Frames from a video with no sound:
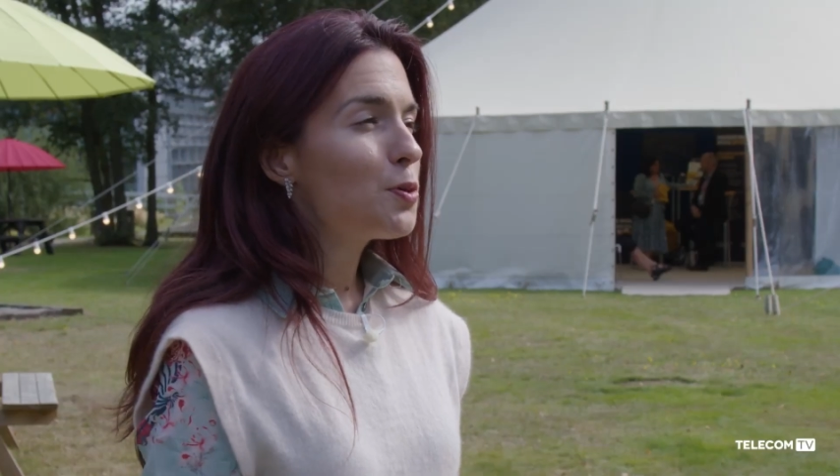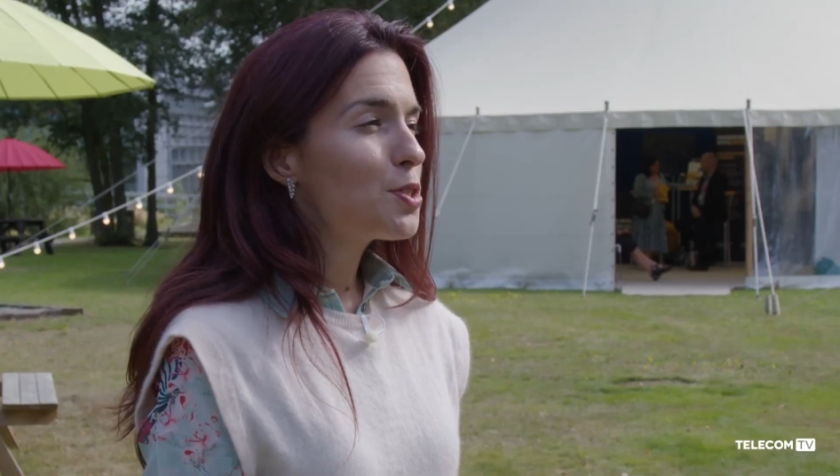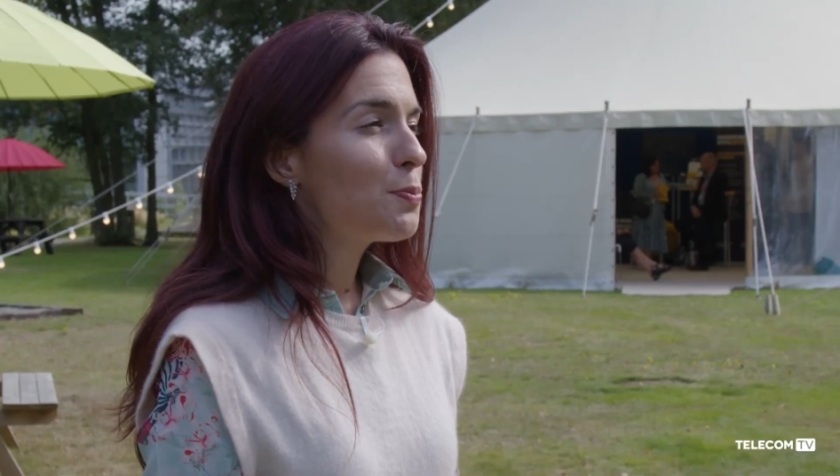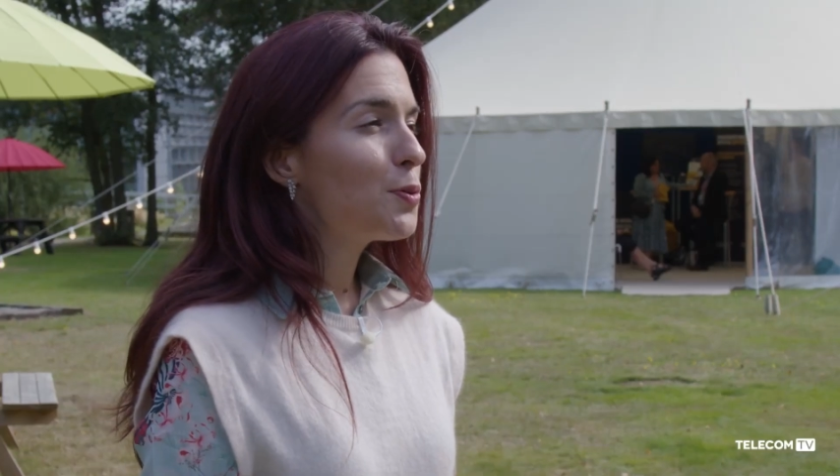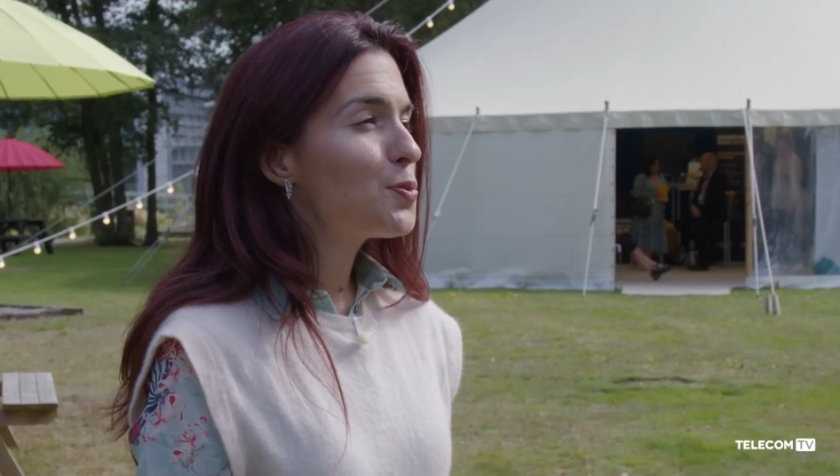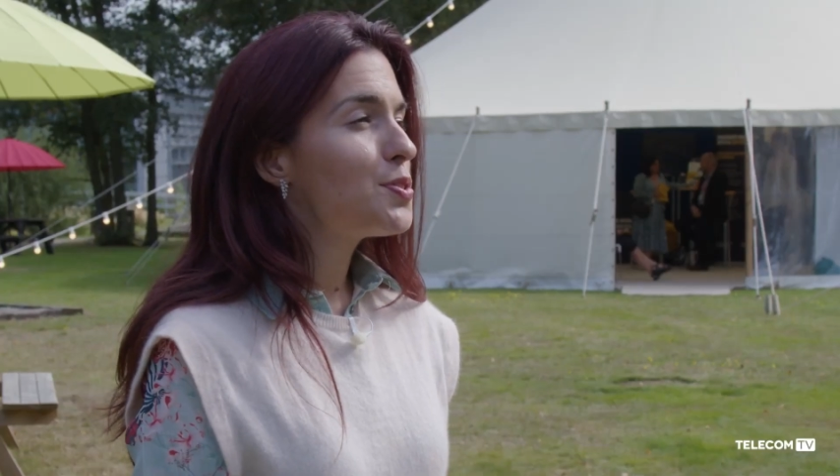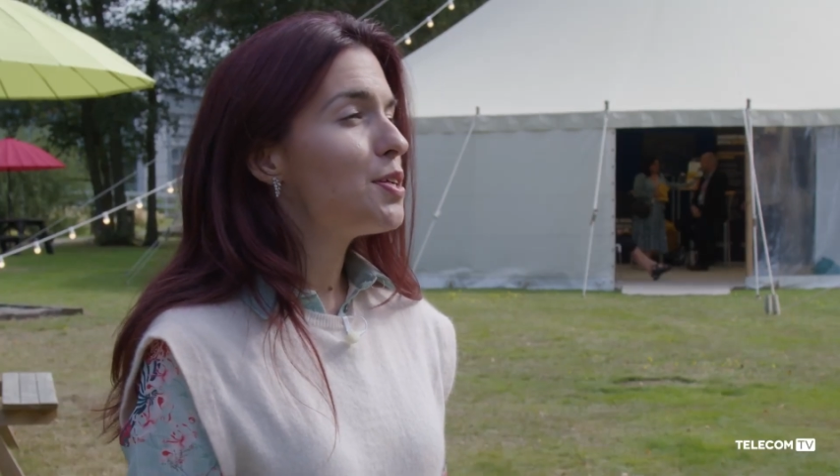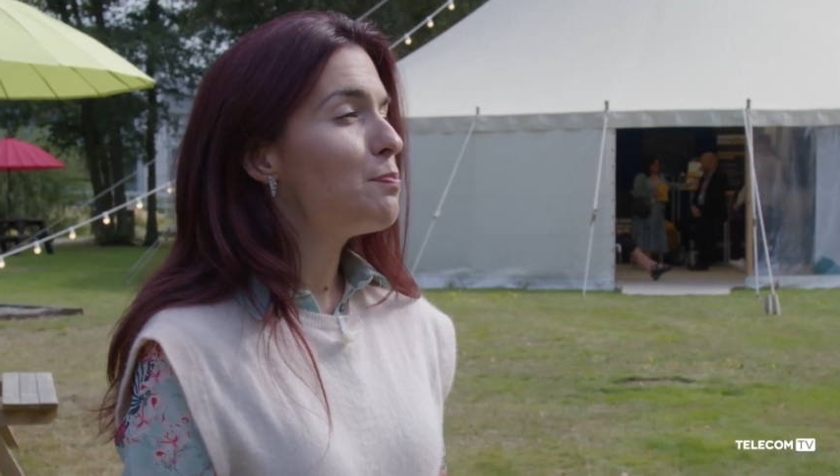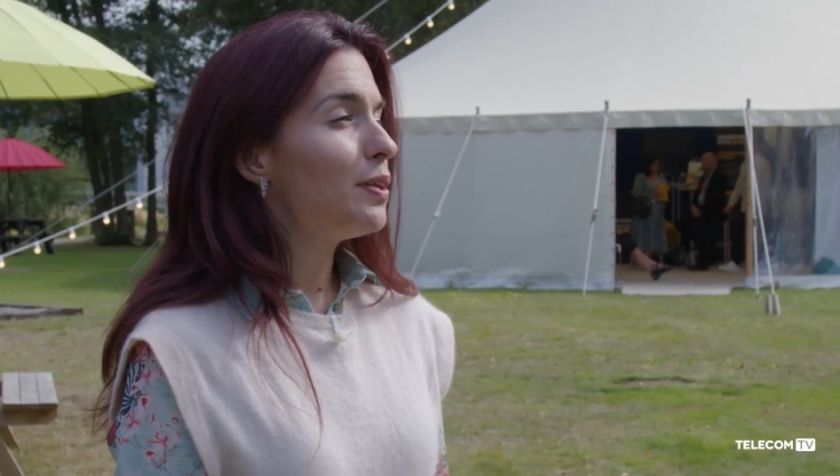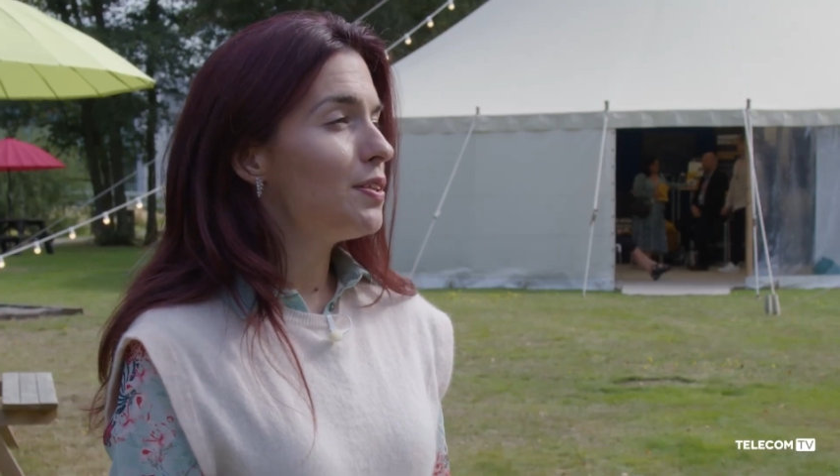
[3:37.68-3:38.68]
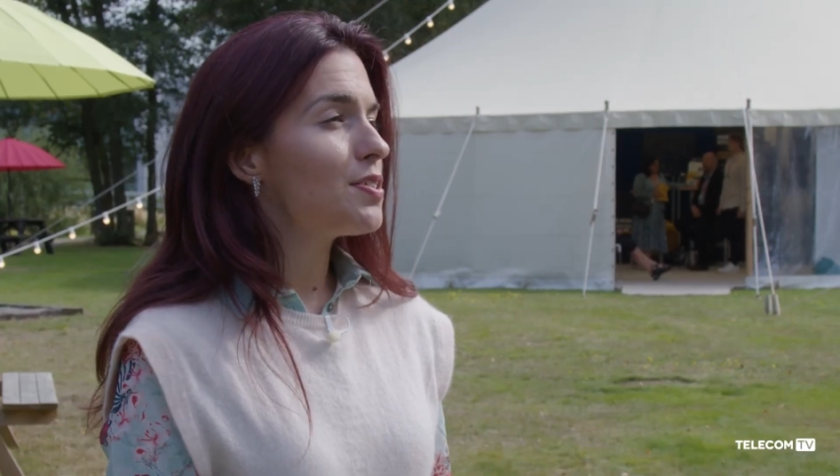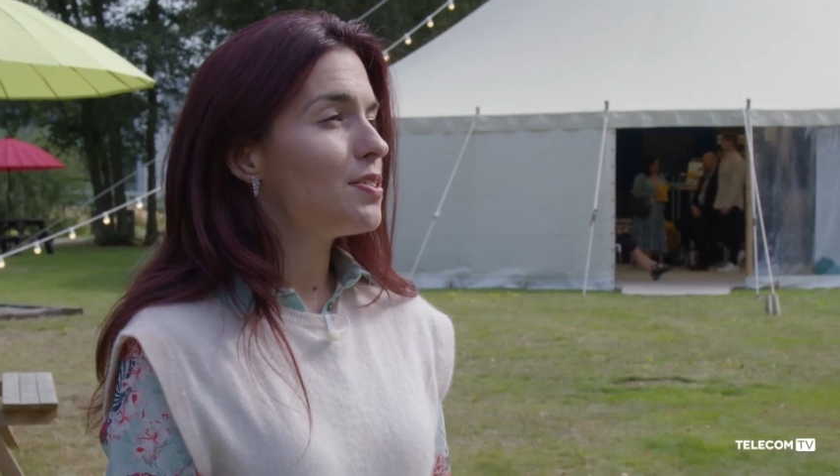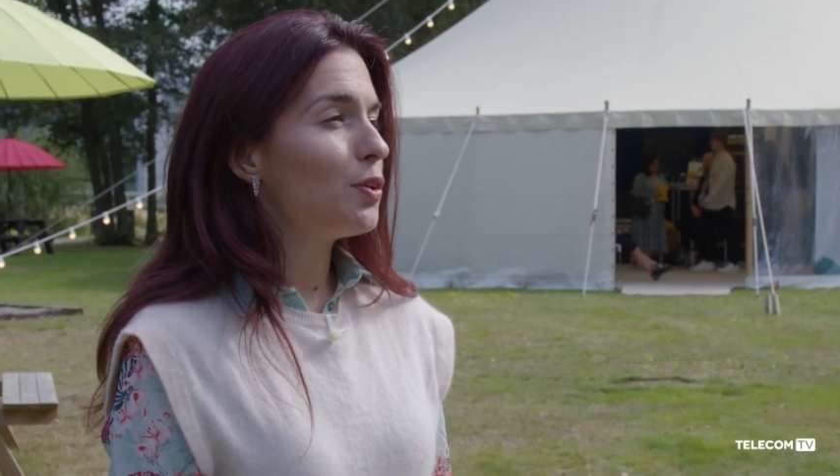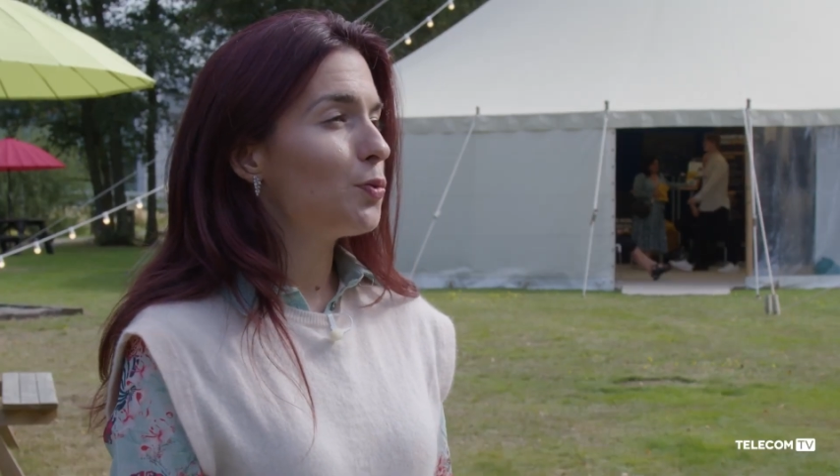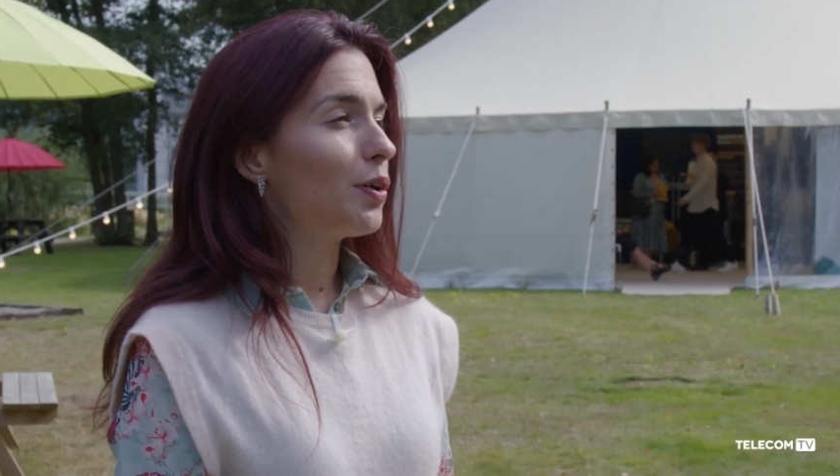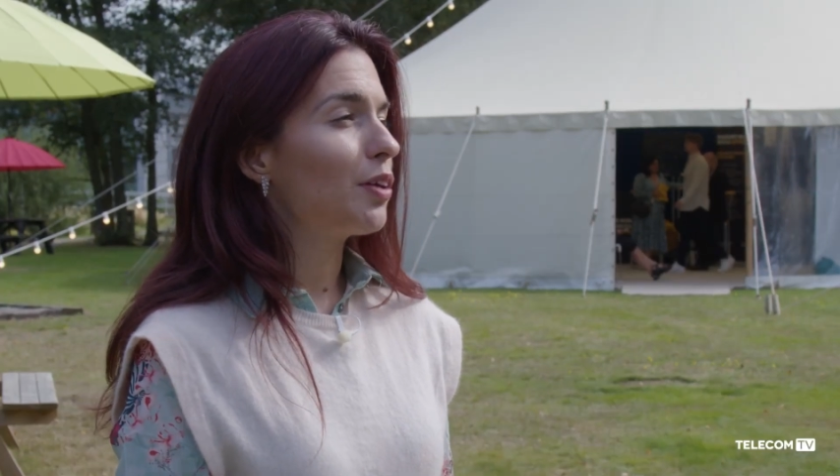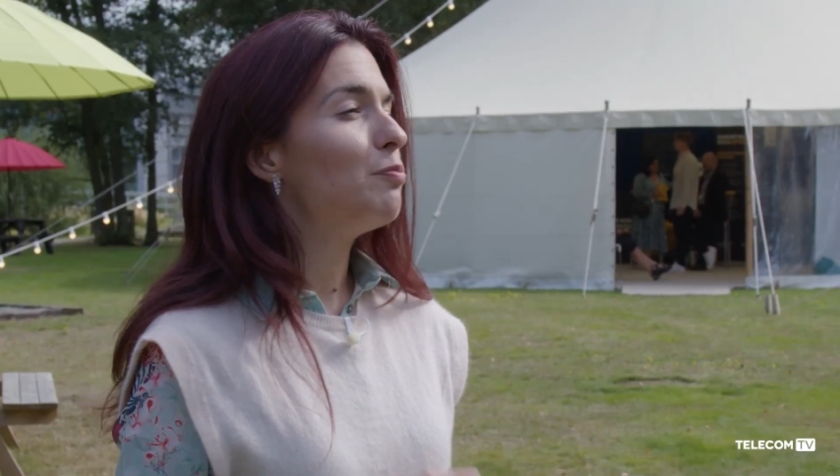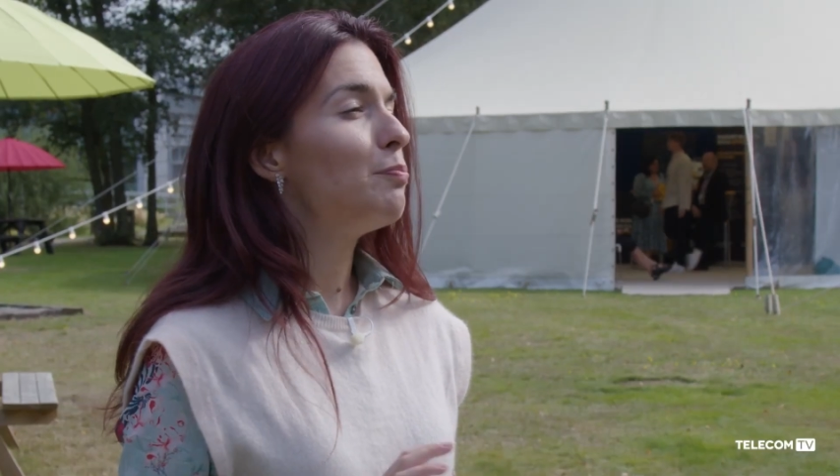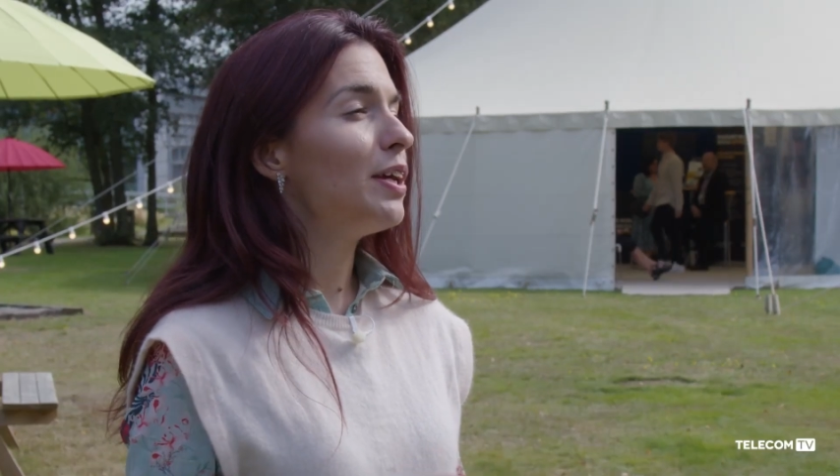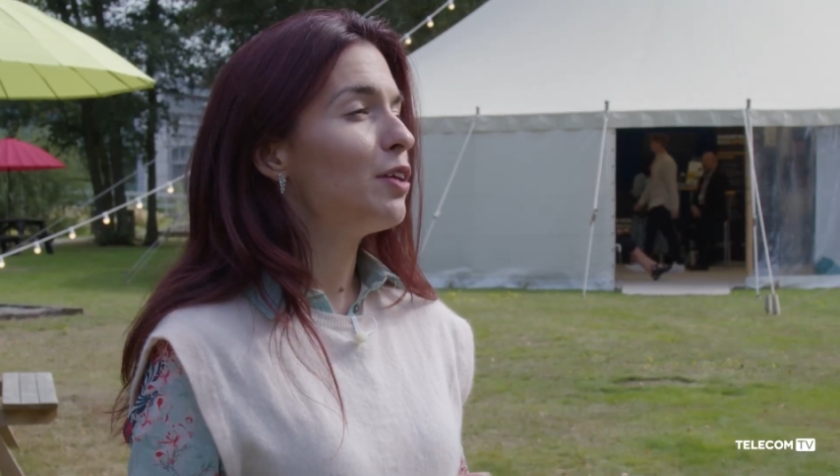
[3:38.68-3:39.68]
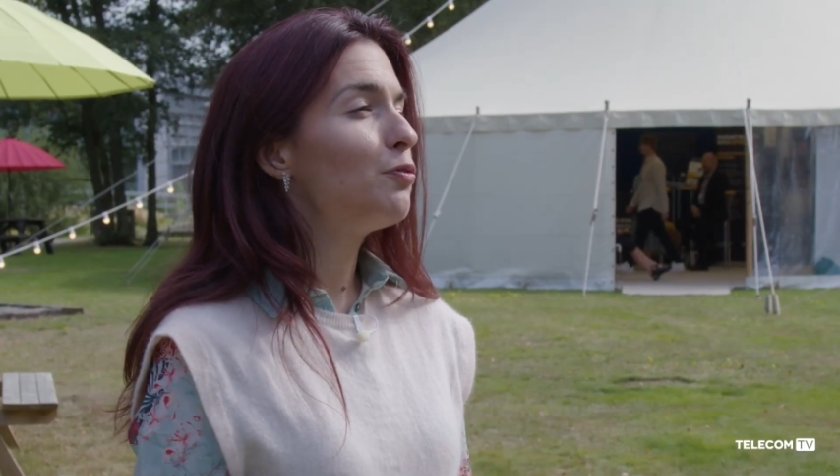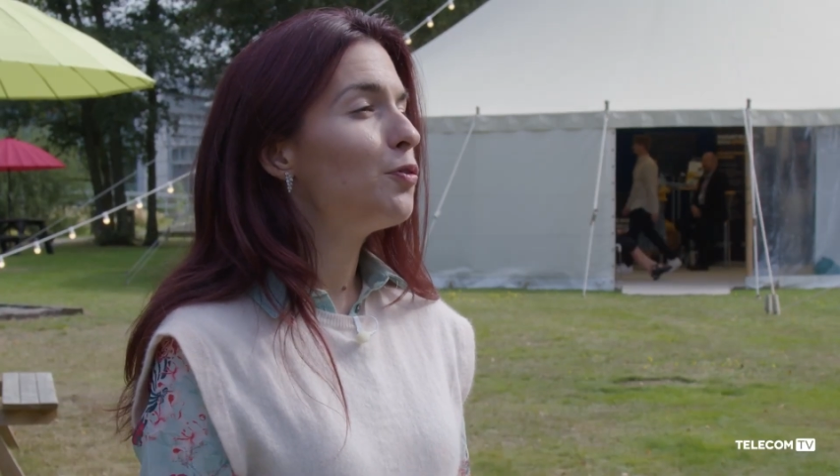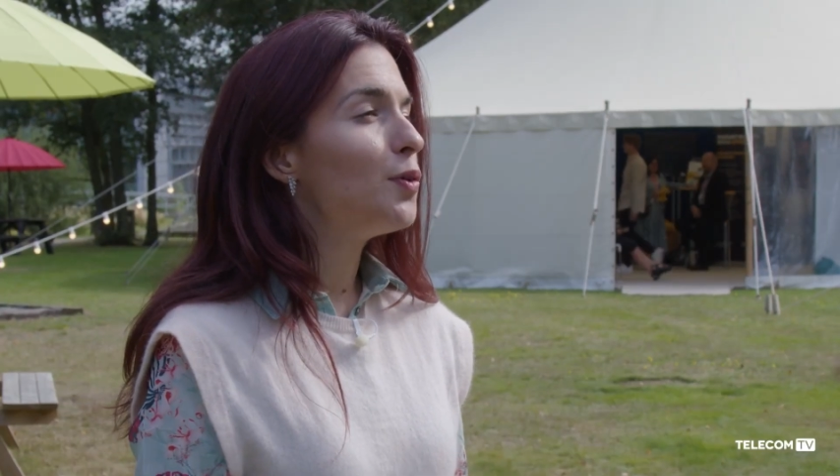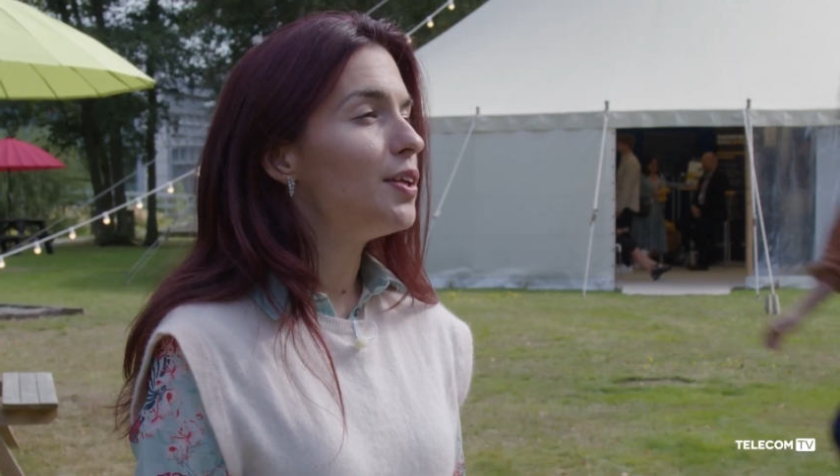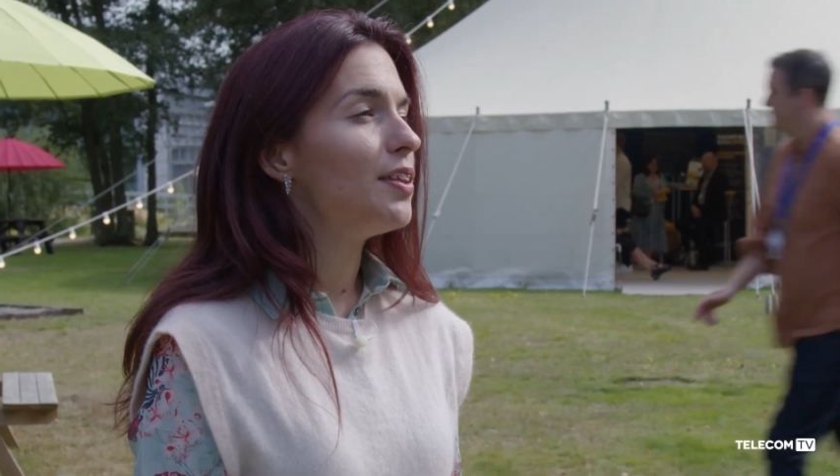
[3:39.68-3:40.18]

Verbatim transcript: possible to see BT's network being fully